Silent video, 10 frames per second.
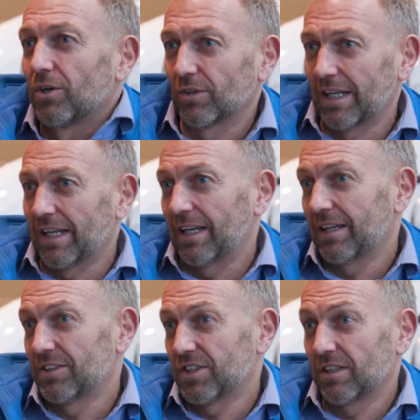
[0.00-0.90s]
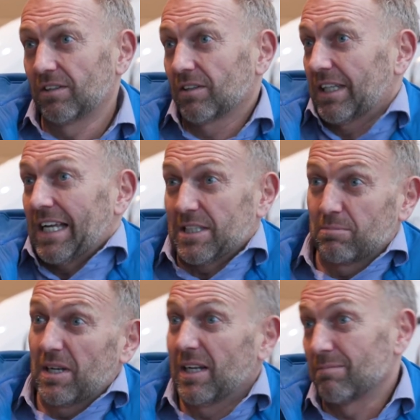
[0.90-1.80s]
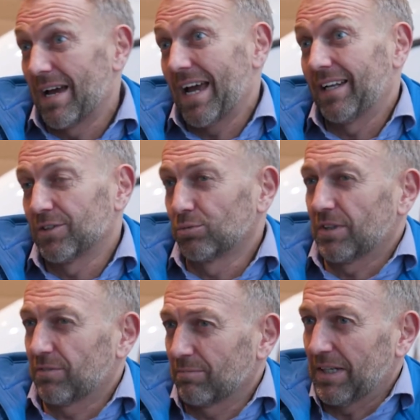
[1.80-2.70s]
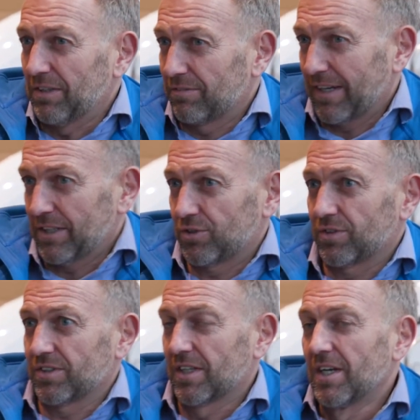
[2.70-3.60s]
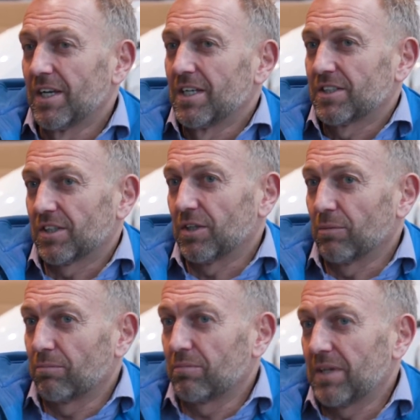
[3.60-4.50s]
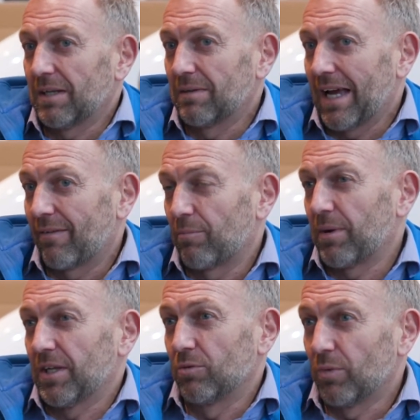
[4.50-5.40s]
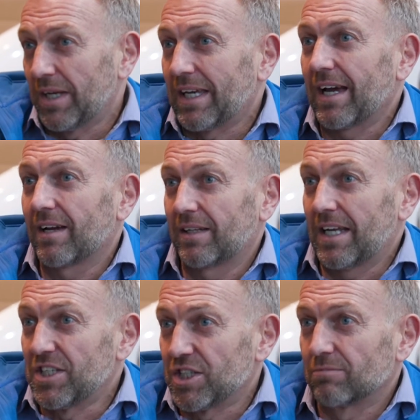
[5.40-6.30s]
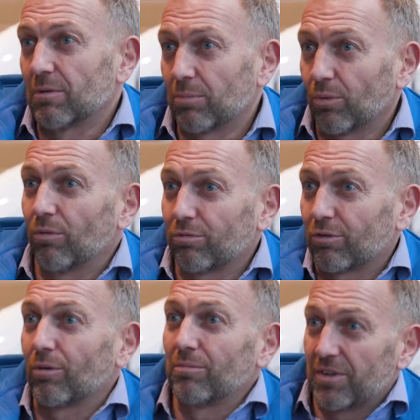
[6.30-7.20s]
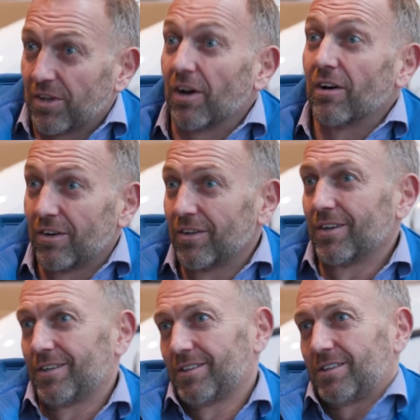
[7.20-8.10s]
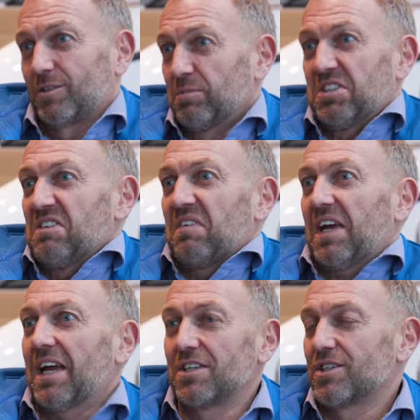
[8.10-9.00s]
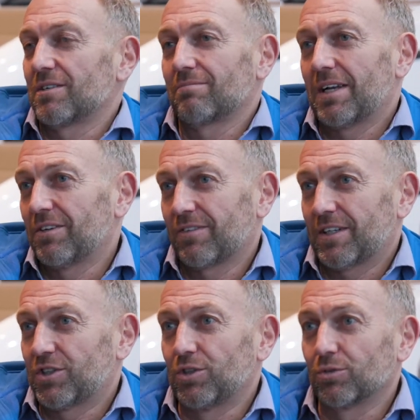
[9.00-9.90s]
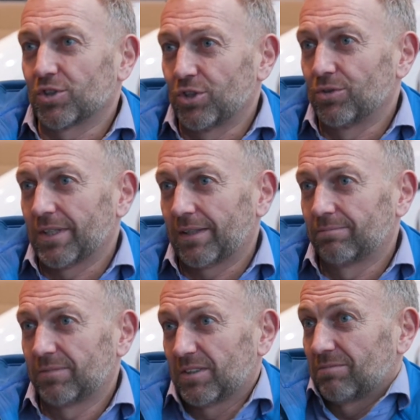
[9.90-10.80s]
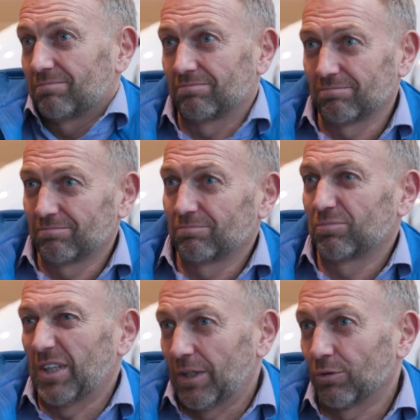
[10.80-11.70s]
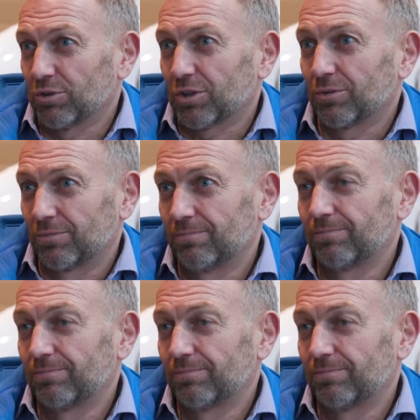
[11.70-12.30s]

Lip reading: on any engine, like Caterpillar, Man, there's all different manufacturers. So you're, in our opinion, we get an engine report from the specific engine manufacturer you're choosing, which is pretty logical.